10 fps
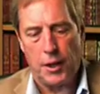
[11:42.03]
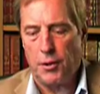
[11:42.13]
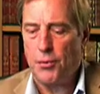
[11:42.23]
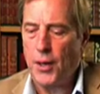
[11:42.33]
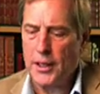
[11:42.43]

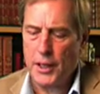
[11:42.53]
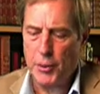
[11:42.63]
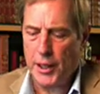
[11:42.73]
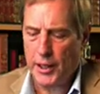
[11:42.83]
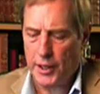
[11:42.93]
Finally, we
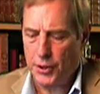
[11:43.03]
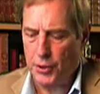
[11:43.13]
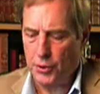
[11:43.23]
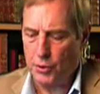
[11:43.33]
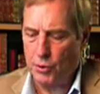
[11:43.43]
get
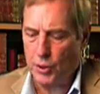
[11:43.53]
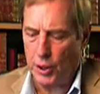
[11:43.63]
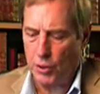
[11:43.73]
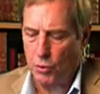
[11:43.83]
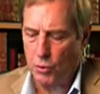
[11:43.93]
into
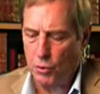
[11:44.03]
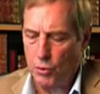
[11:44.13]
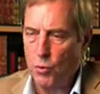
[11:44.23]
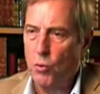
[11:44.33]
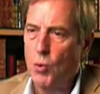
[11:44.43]

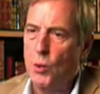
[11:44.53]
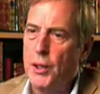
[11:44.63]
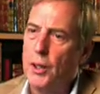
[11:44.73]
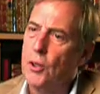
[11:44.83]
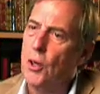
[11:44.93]
what we
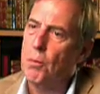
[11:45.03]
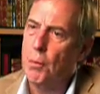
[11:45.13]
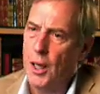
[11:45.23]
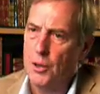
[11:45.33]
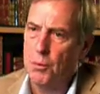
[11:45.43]
can call
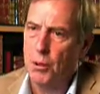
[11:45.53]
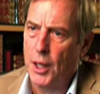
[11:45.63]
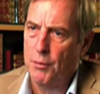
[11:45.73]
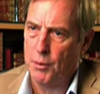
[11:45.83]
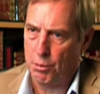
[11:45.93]
modern
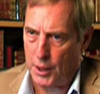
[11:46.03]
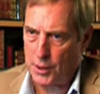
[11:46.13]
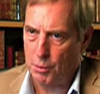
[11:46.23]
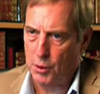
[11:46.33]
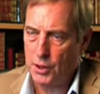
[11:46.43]
private
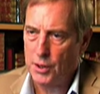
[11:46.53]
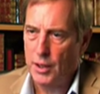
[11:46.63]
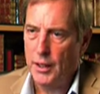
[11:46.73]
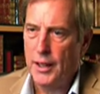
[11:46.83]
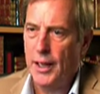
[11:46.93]
press books.
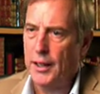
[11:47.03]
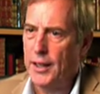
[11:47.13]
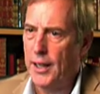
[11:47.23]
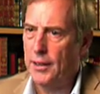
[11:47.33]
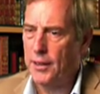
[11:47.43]
And
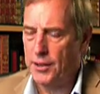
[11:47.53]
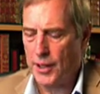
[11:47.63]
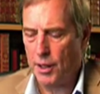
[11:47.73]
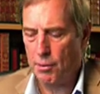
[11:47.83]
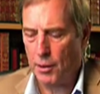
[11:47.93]
again, the
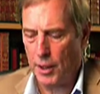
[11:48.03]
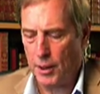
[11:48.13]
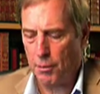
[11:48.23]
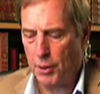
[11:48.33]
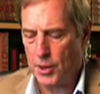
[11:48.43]
same
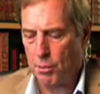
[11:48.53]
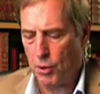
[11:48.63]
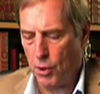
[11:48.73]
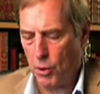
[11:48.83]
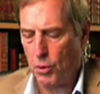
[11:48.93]
principle
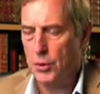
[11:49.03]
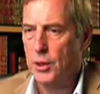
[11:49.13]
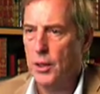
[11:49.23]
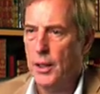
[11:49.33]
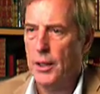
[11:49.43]
holds.